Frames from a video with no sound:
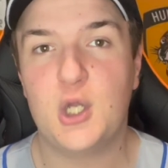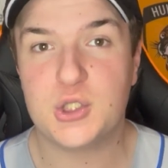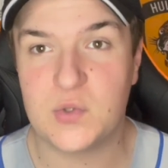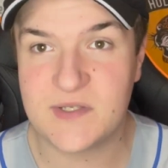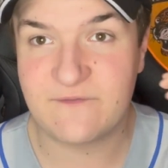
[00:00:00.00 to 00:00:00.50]

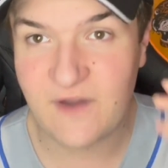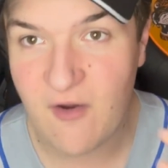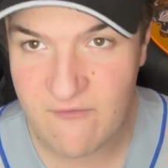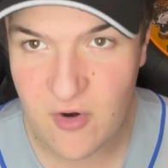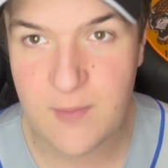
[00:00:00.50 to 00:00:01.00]
So he's a
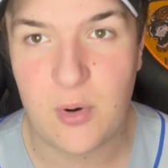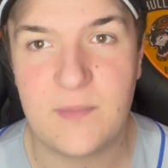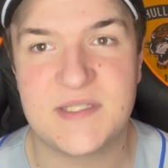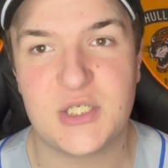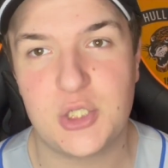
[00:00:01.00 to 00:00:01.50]
very
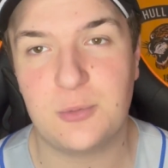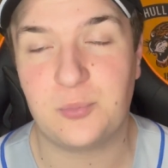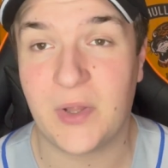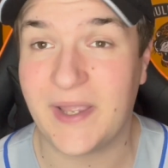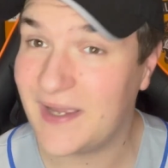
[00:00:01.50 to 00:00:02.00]
promising young
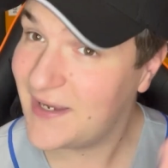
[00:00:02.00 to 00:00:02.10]
player.